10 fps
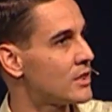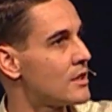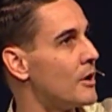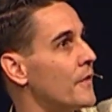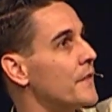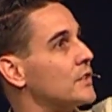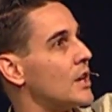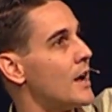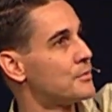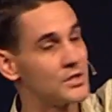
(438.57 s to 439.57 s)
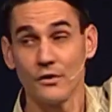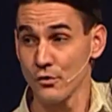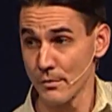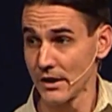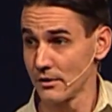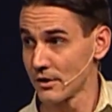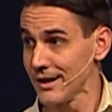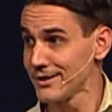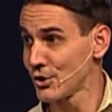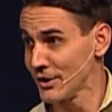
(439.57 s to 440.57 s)
them on the top shelf where my little
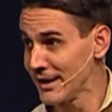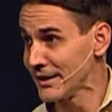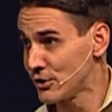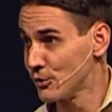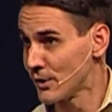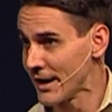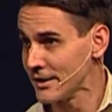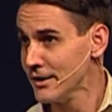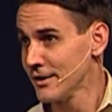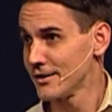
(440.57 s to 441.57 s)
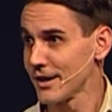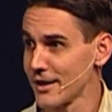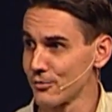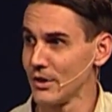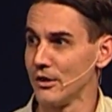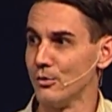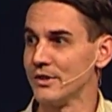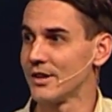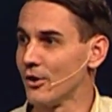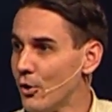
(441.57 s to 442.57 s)
kids couldn't get to, right? Because I got three little
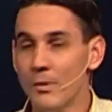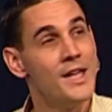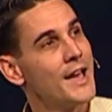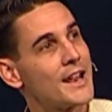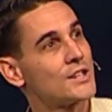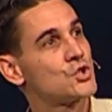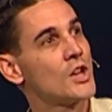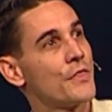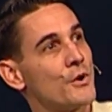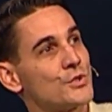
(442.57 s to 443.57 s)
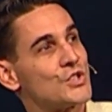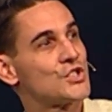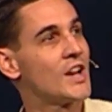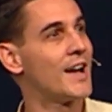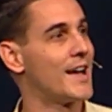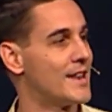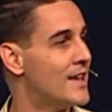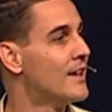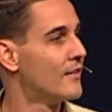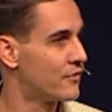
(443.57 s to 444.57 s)
ones at home, and I set those aside
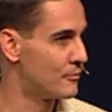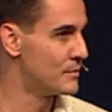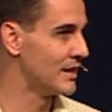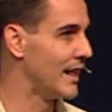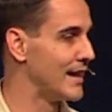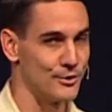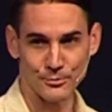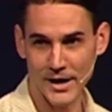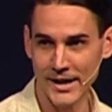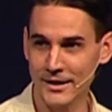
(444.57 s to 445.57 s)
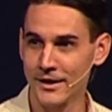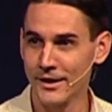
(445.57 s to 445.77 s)
for me later, right?